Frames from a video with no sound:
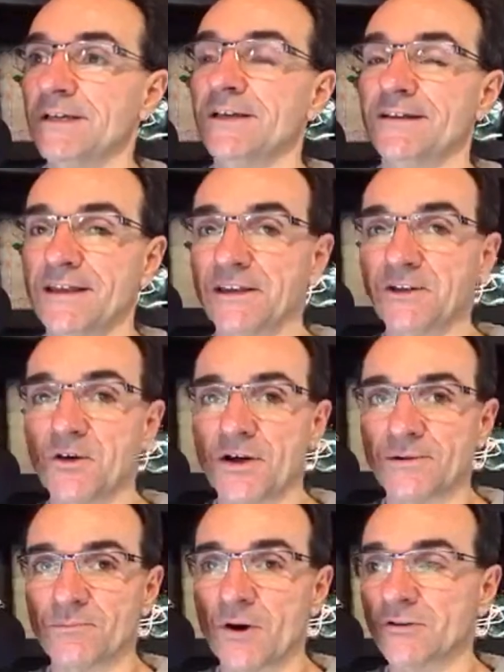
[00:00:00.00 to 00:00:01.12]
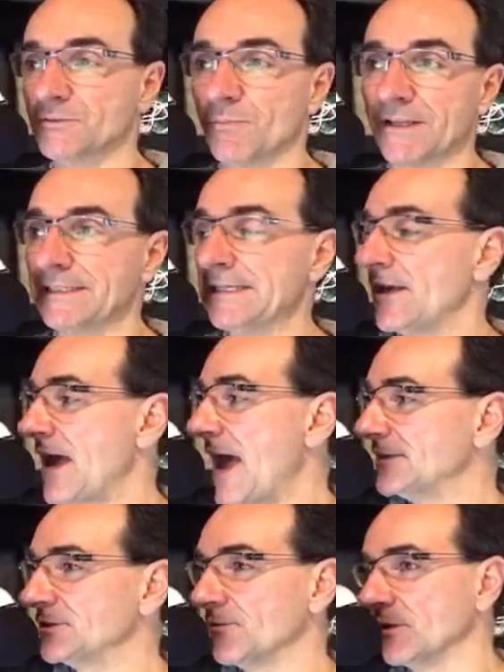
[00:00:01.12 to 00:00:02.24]
and they can go ahead and post. But
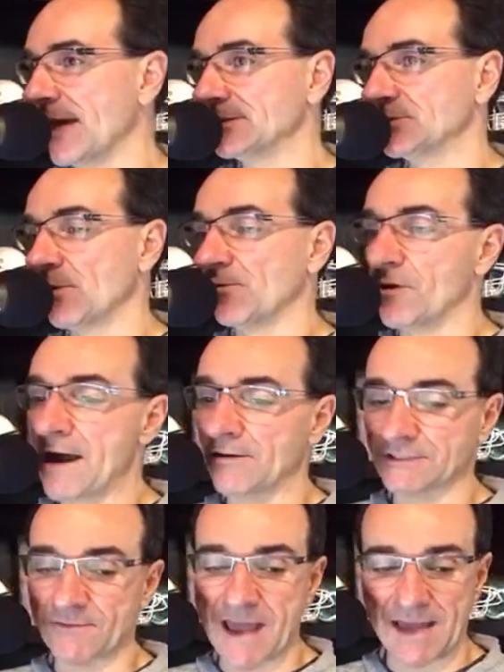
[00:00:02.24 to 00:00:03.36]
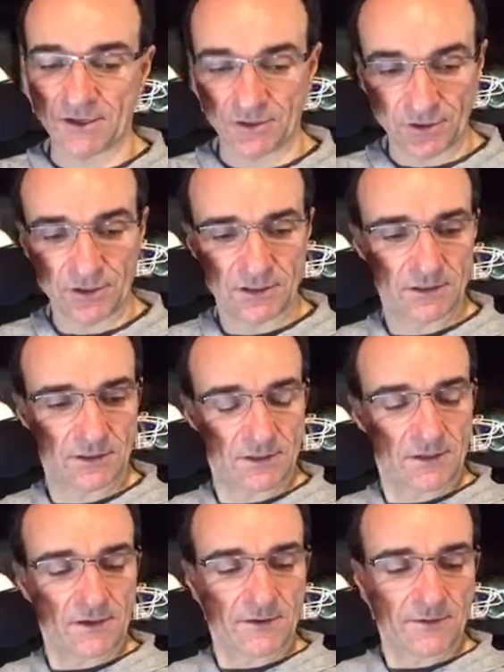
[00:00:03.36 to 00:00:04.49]
as of the last 24 hours, I've not
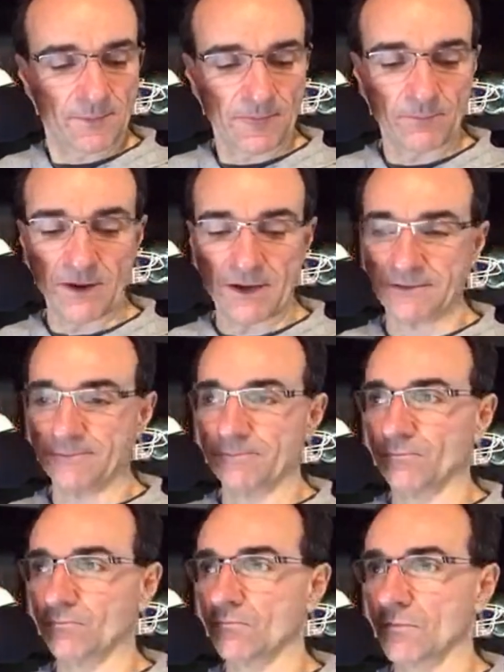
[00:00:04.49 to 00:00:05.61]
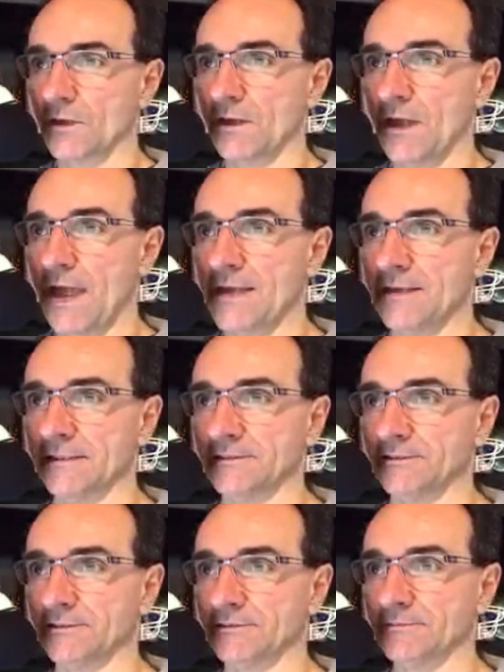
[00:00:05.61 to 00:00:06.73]
heard. But
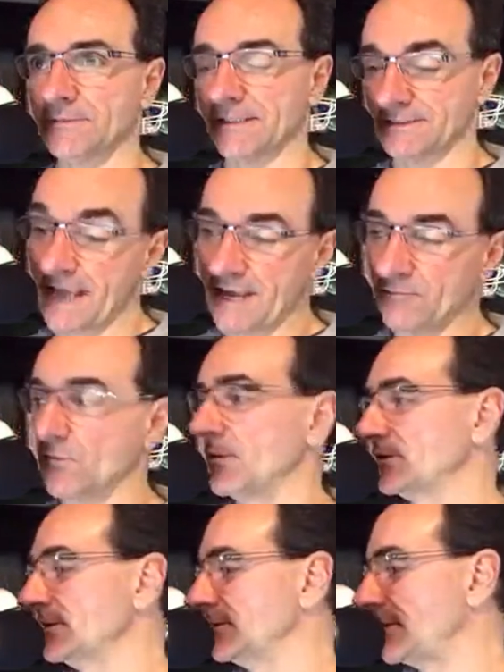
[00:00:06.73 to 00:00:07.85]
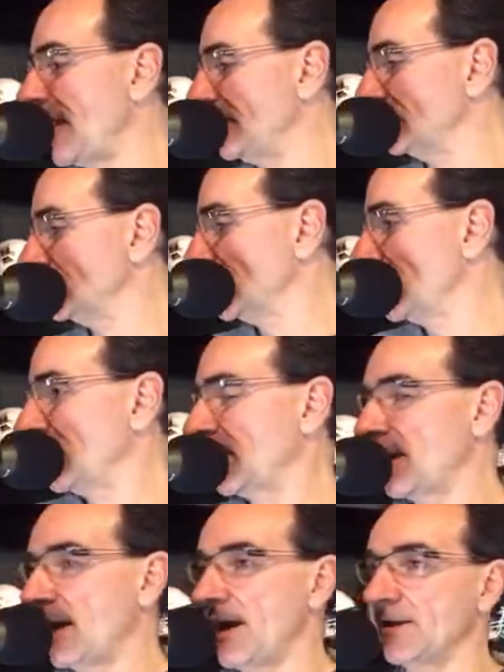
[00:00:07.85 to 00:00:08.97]
Akins has signed with Michigan
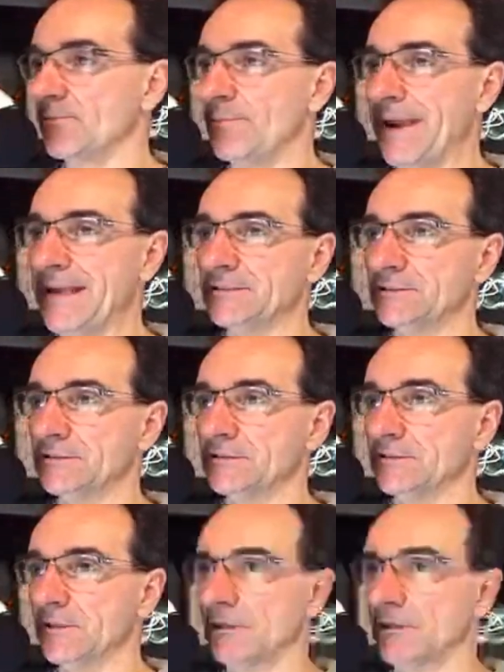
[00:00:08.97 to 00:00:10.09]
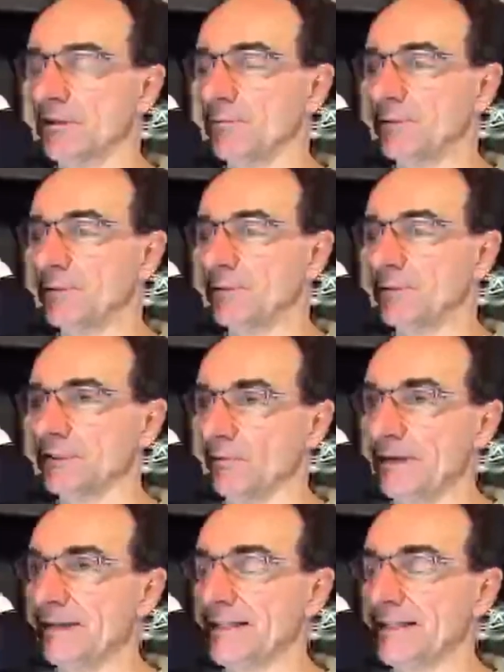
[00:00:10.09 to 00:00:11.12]
State, and Bates could